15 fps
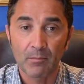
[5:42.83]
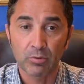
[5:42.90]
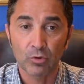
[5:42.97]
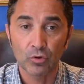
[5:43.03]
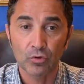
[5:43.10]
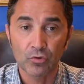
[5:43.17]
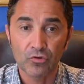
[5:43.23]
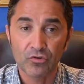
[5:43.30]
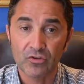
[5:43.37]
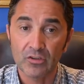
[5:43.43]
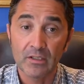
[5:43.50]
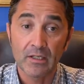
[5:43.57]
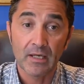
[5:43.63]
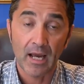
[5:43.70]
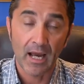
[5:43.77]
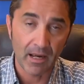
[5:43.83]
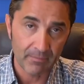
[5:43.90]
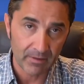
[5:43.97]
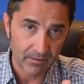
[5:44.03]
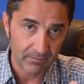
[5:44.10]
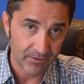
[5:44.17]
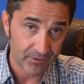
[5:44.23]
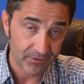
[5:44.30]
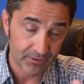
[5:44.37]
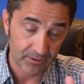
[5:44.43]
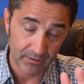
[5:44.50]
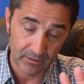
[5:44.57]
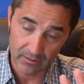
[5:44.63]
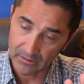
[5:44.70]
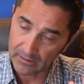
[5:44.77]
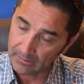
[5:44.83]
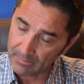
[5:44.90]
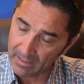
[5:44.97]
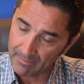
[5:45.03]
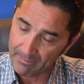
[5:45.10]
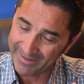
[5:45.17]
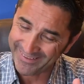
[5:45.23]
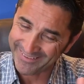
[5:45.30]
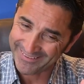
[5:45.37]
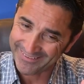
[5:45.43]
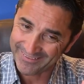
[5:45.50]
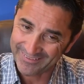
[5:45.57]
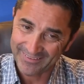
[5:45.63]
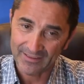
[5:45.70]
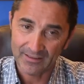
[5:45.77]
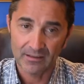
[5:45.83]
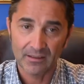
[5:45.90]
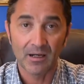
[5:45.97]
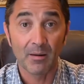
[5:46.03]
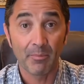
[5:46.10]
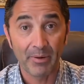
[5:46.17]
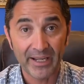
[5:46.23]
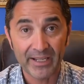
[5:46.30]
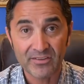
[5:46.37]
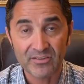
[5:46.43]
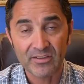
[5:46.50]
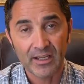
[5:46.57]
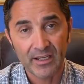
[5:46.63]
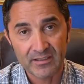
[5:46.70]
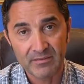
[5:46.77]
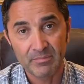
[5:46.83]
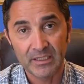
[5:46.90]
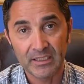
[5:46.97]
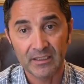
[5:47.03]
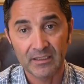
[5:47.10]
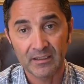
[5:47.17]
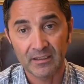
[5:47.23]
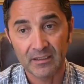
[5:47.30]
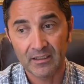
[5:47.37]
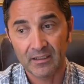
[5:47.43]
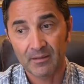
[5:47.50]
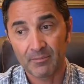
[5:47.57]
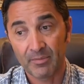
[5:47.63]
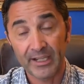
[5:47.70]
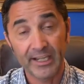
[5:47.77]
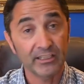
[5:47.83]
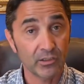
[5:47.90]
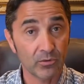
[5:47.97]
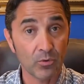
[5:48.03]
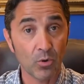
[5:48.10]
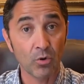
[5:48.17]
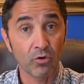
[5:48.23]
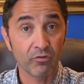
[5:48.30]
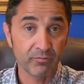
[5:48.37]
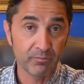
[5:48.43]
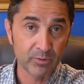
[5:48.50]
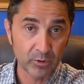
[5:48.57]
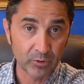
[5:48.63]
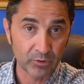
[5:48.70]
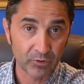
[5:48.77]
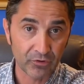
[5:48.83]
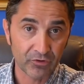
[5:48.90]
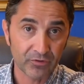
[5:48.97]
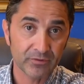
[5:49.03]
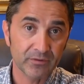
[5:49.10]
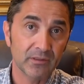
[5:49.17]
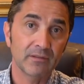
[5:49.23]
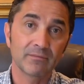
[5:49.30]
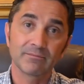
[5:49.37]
Brutus, I mean Mr., oh my bad, Pence as being playing the role of Brutus.